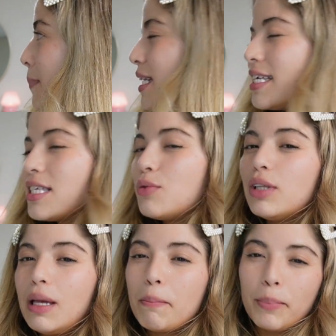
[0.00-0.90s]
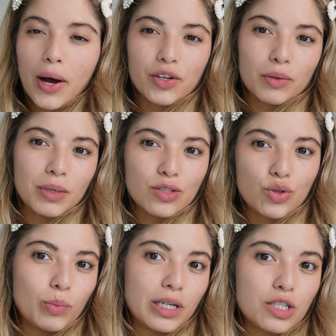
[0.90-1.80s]
but it doesn't really bother me
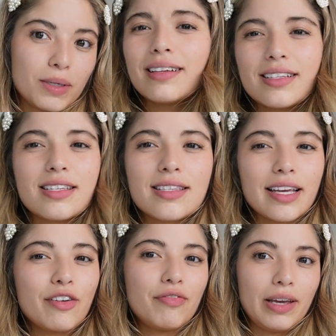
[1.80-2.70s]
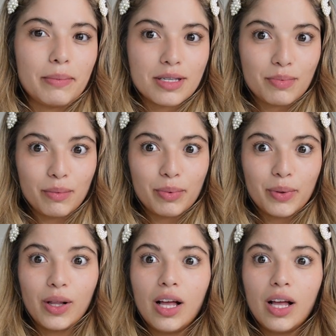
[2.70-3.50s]
too much because it's like famous people.